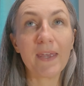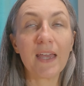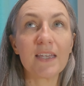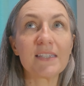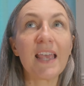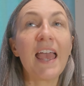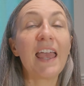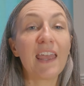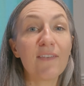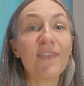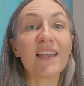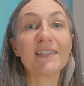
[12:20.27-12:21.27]
because
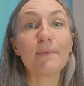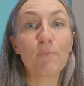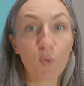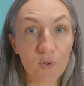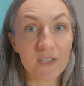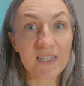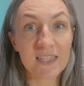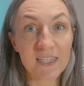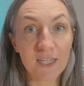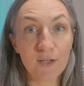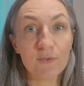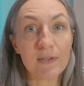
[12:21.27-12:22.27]
if that's important
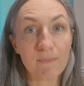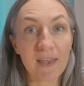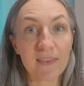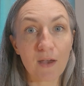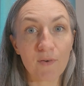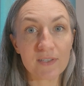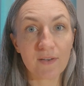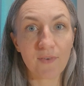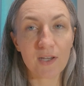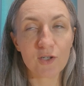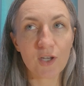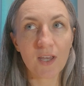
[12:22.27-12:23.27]
to you to make that
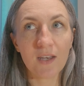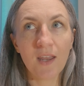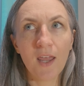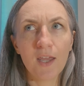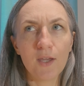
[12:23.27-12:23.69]
reservation,